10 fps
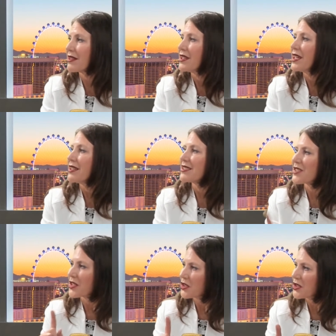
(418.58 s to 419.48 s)
Okay.
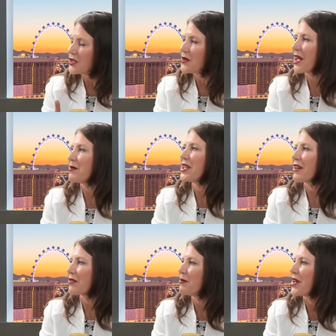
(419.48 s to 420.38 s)
Start a good new habit
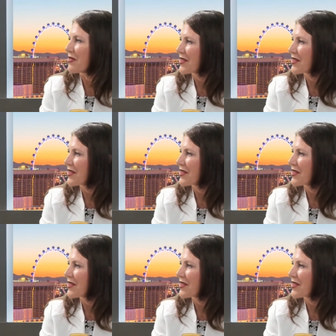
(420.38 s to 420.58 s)
every month.